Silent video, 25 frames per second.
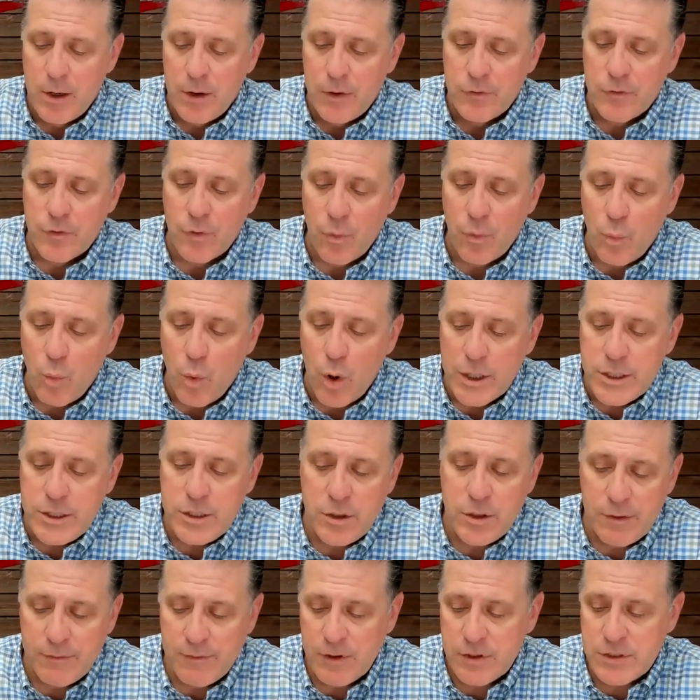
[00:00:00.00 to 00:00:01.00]
So one
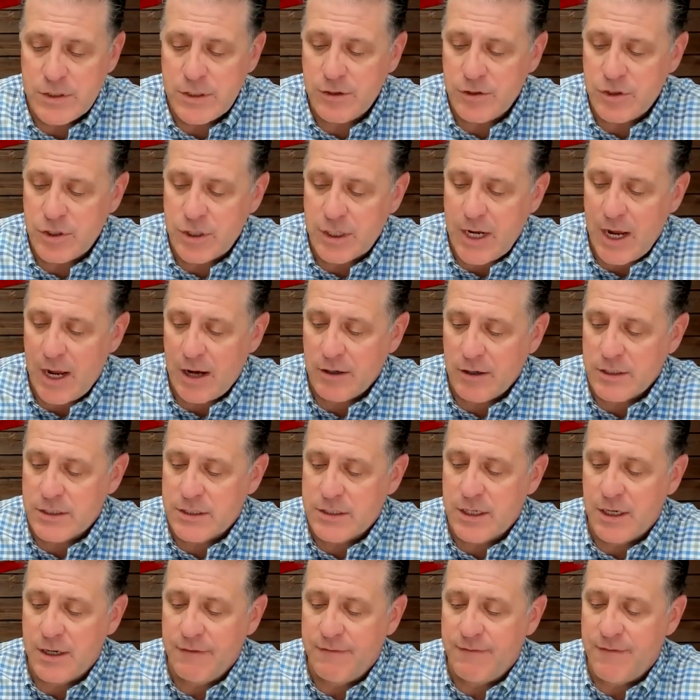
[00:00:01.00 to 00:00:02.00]
University of Chicago
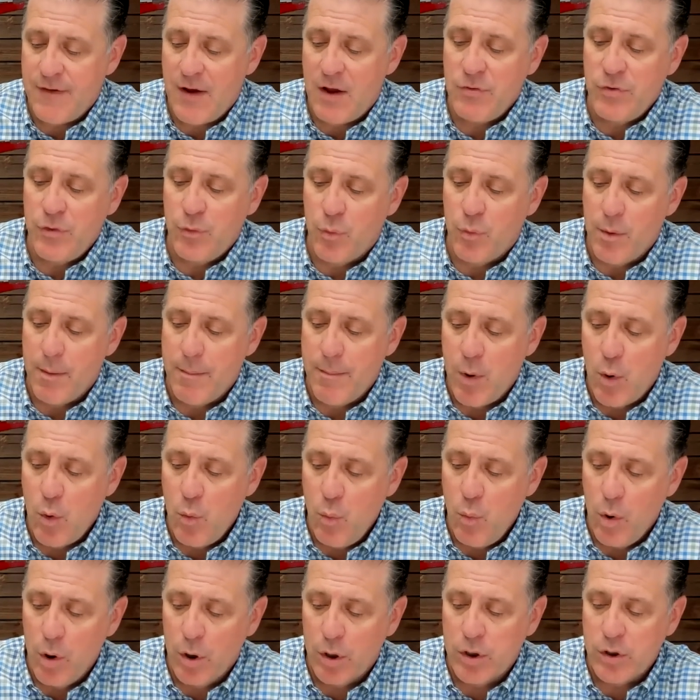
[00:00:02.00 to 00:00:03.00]
study found that
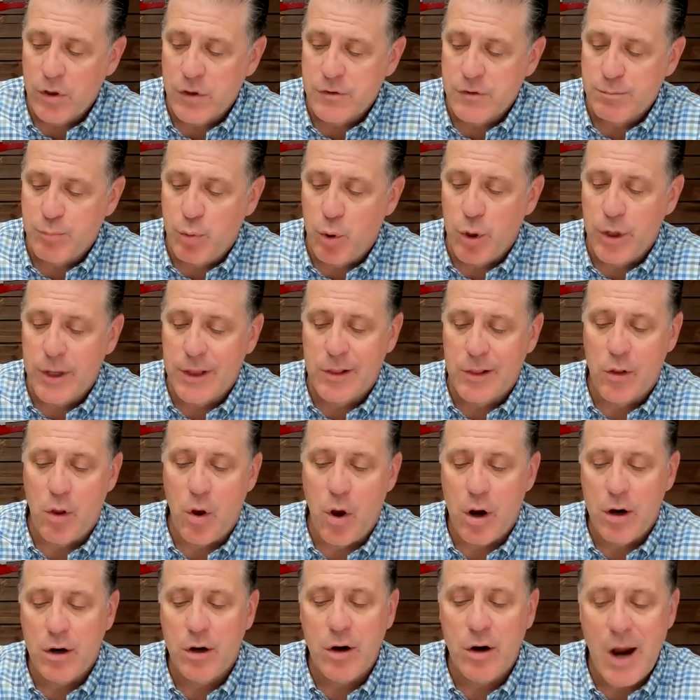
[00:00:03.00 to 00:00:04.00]
remote workers put in
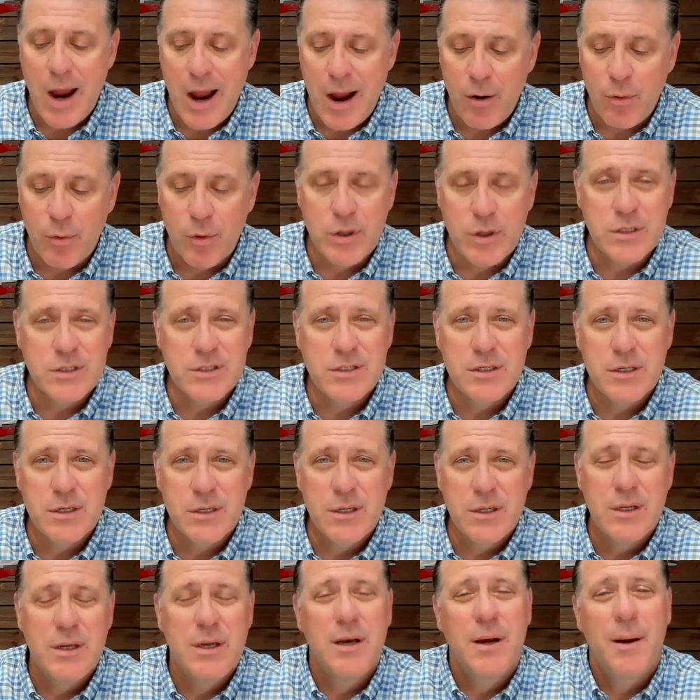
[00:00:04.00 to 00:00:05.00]
longer hours,
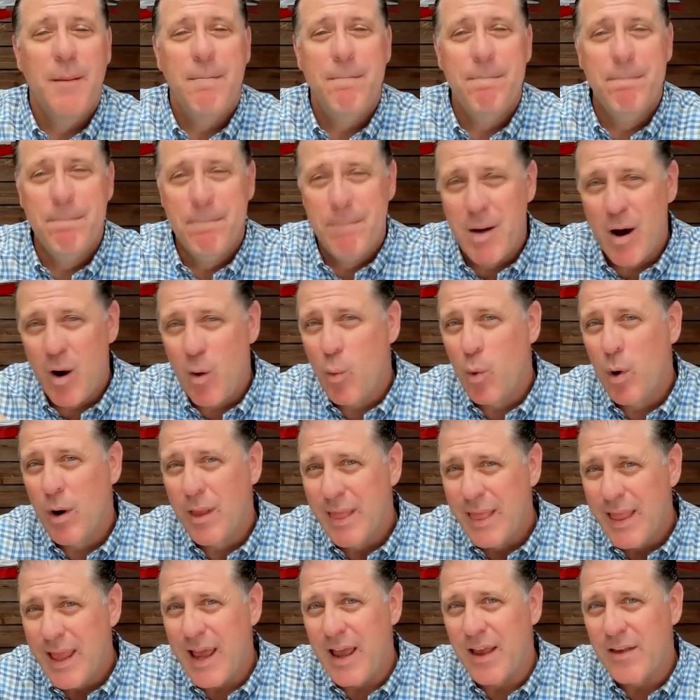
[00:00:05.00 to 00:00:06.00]
but were
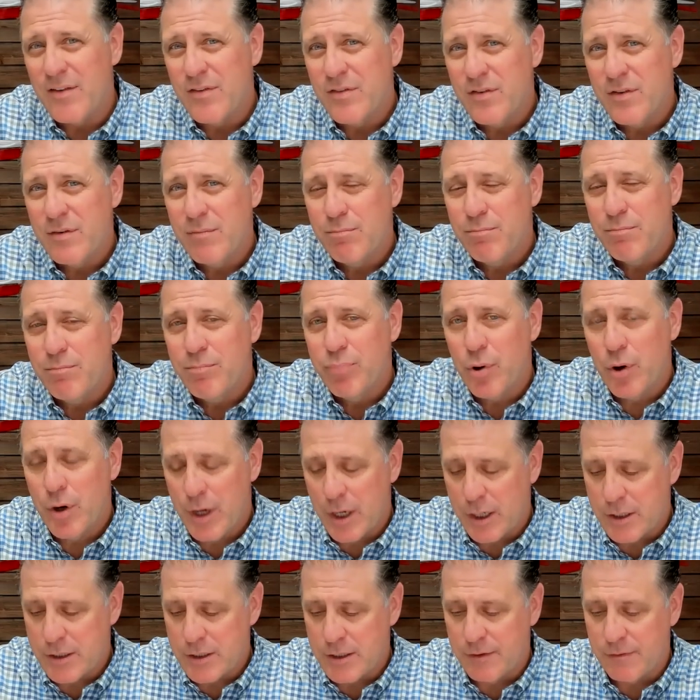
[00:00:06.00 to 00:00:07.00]
less
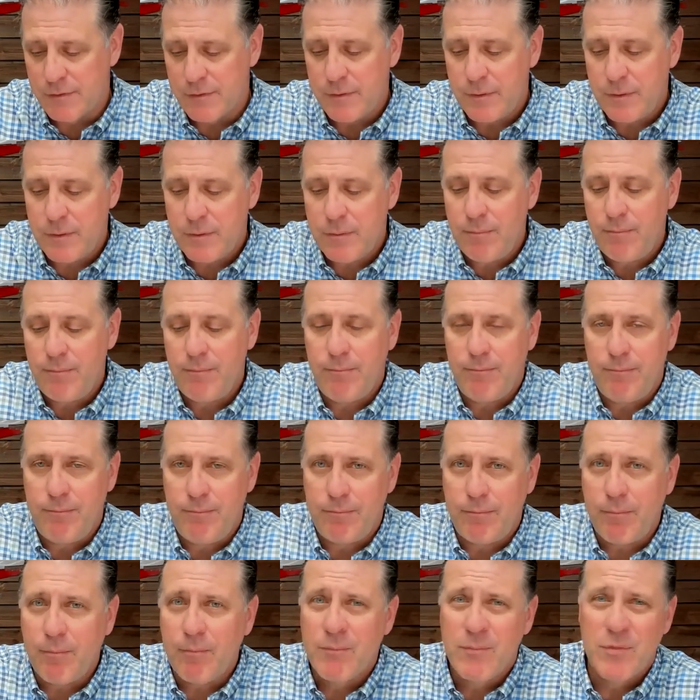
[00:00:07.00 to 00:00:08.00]
productive.
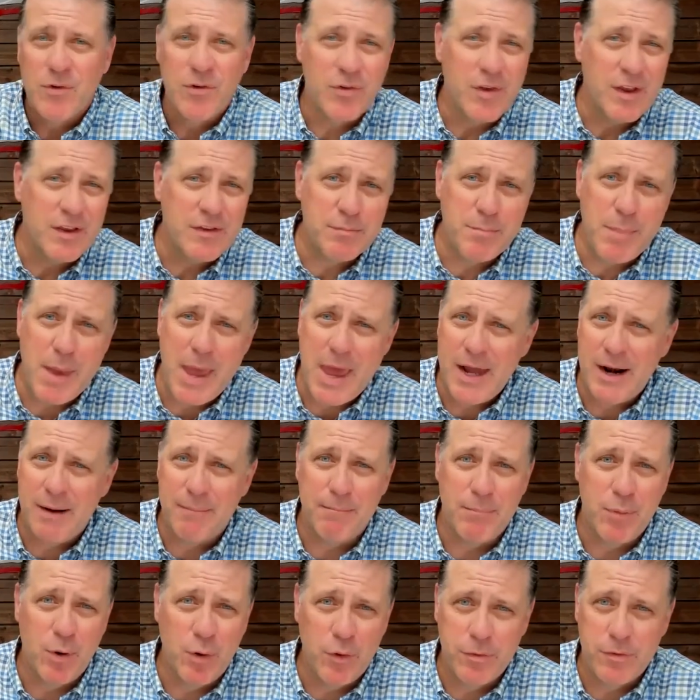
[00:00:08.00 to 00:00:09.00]
So that's bad
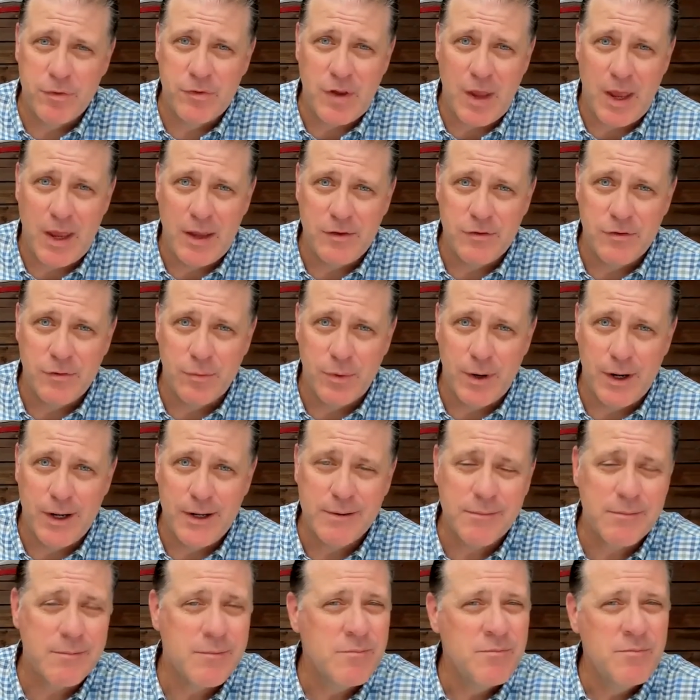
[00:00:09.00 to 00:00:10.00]
on both sides,
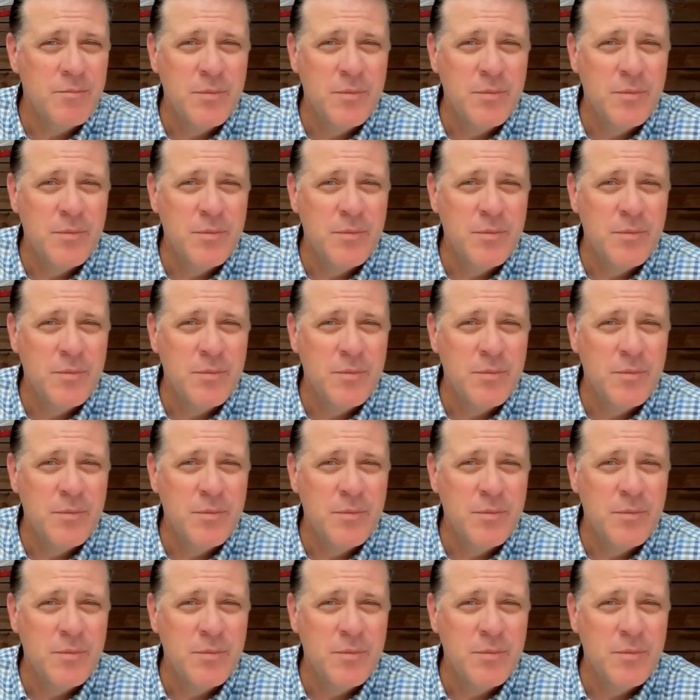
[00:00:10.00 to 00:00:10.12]
right?